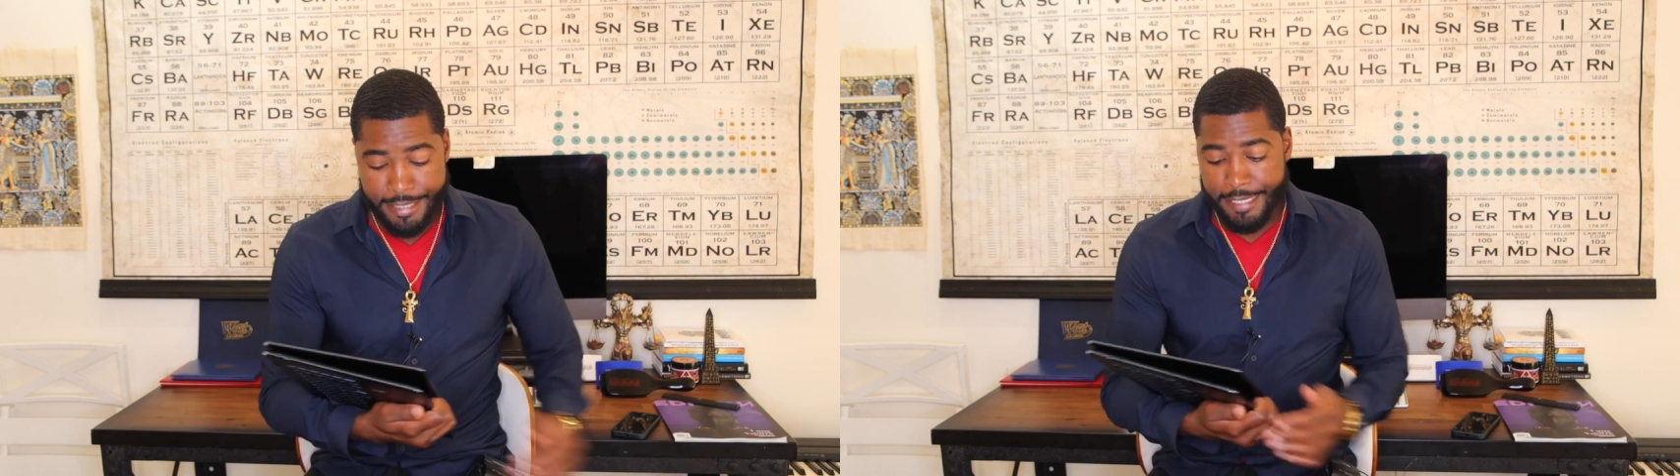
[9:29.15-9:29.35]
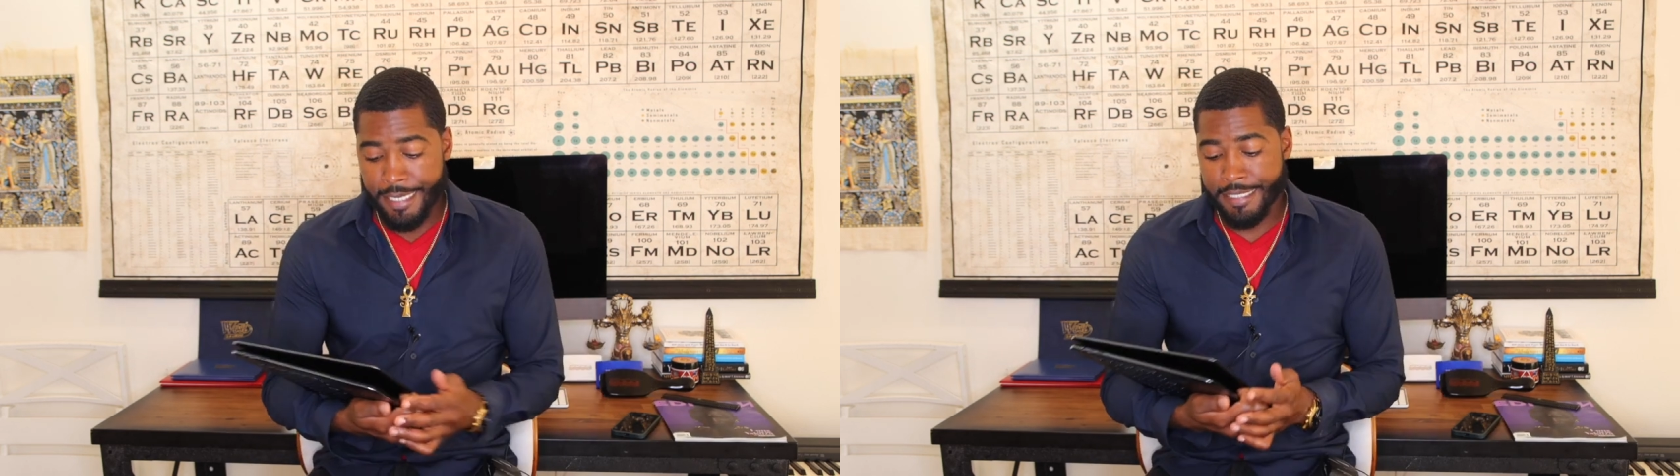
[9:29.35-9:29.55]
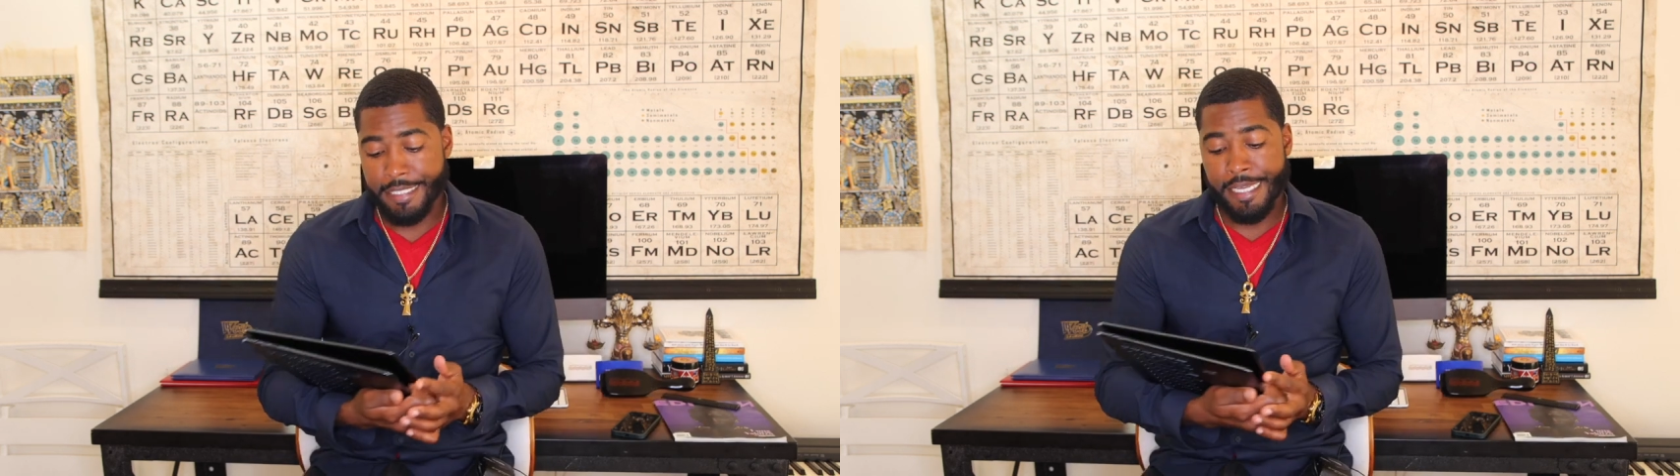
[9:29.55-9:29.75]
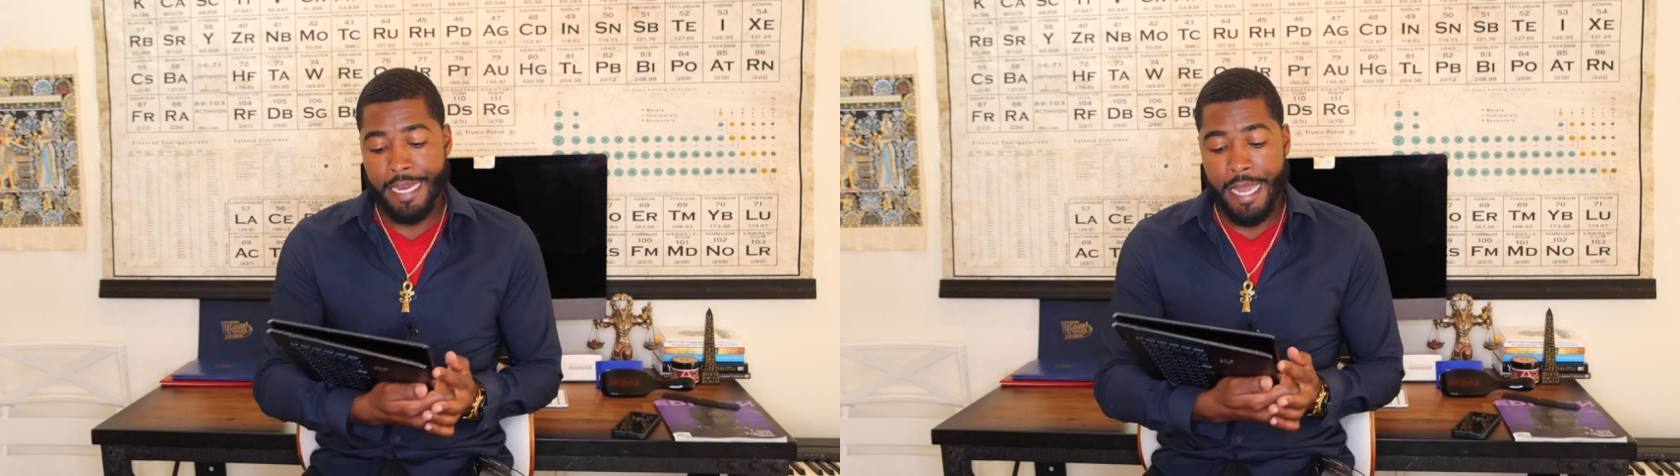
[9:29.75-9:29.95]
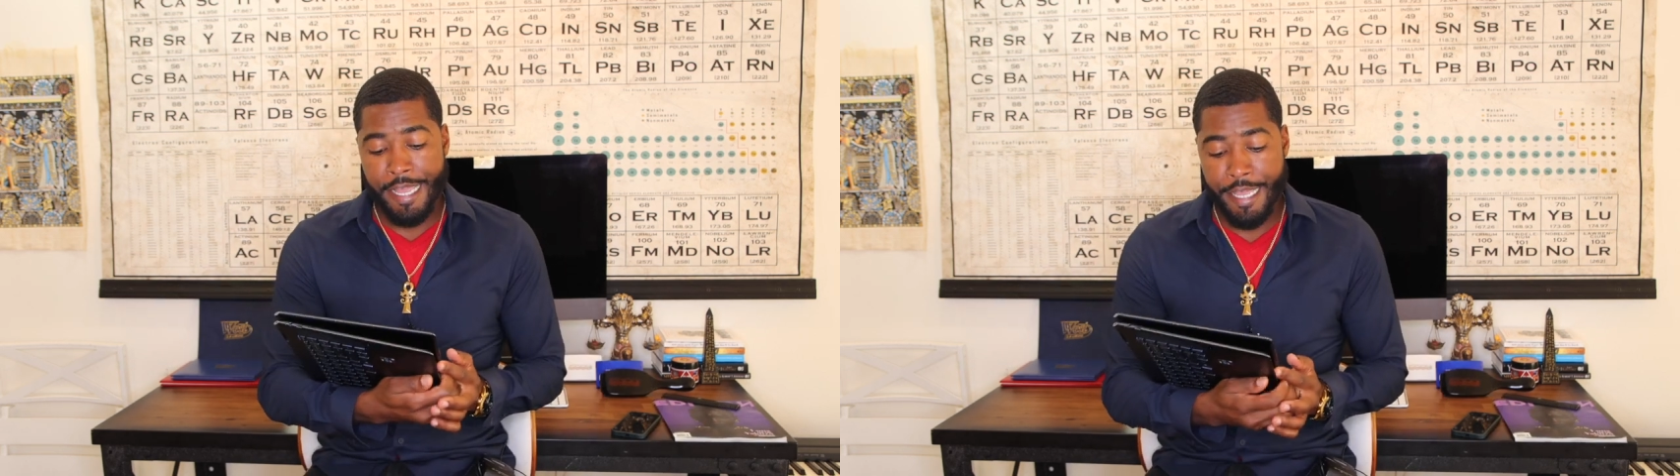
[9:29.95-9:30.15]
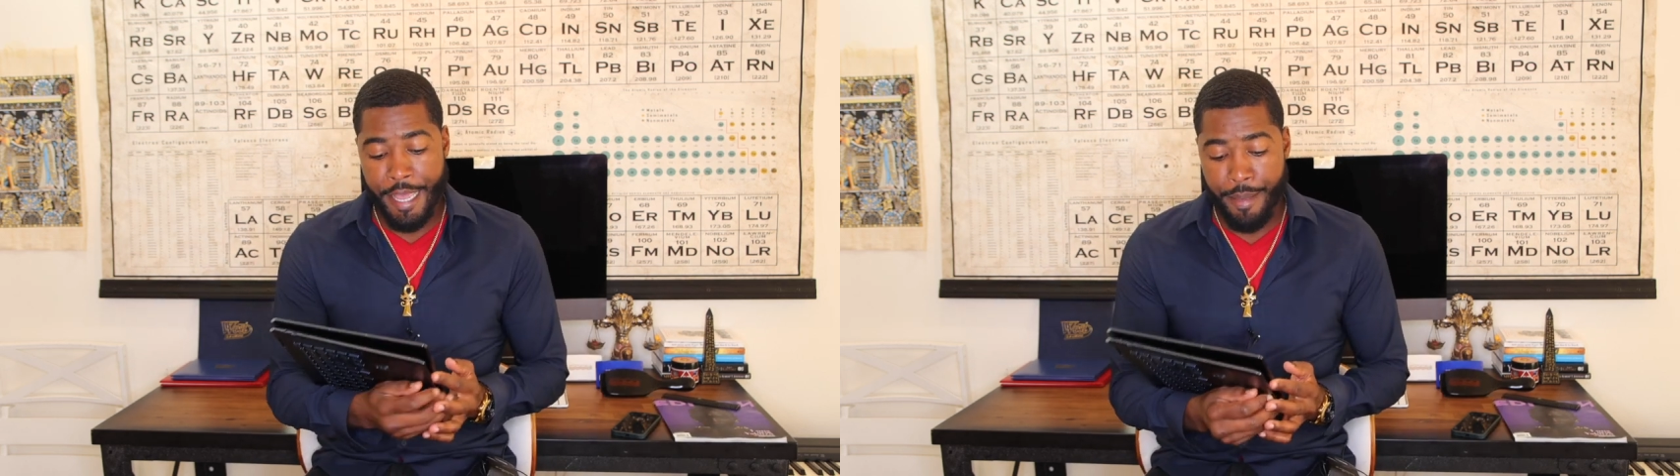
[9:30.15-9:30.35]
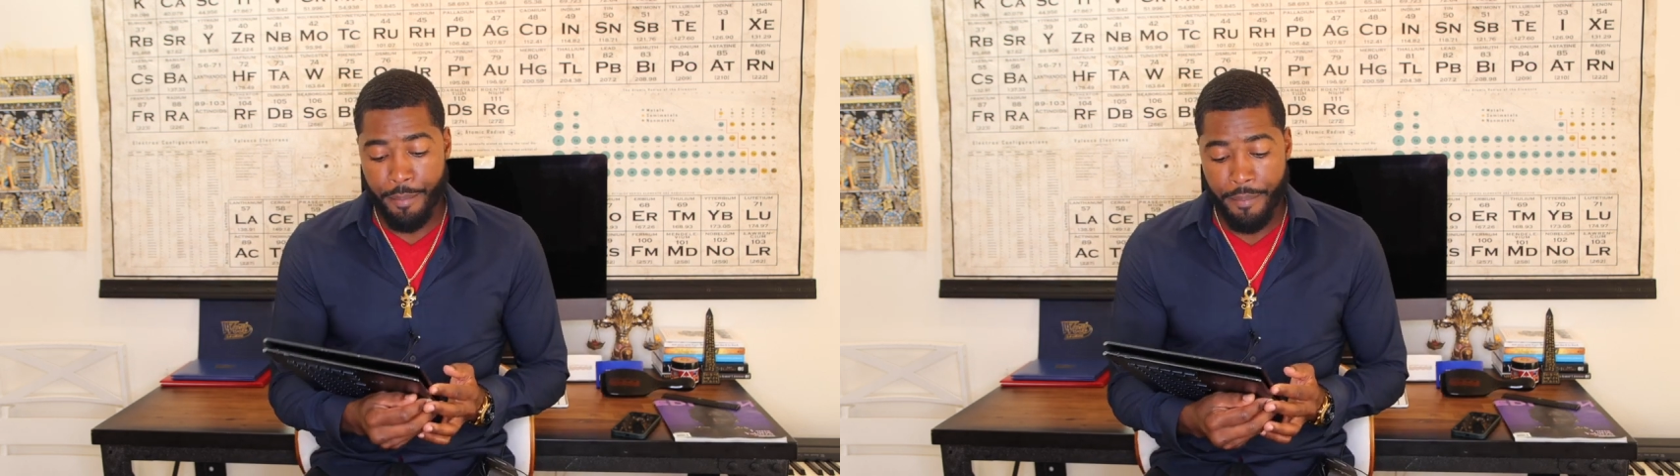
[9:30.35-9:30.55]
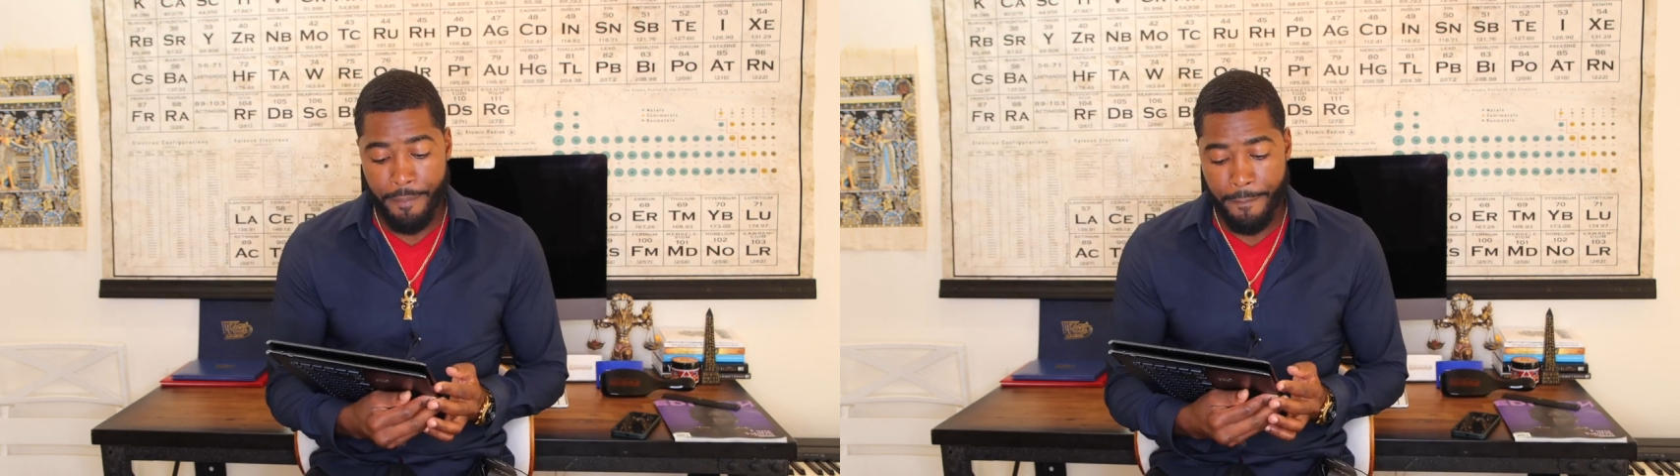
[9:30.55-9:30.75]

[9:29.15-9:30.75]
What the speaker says: says that I am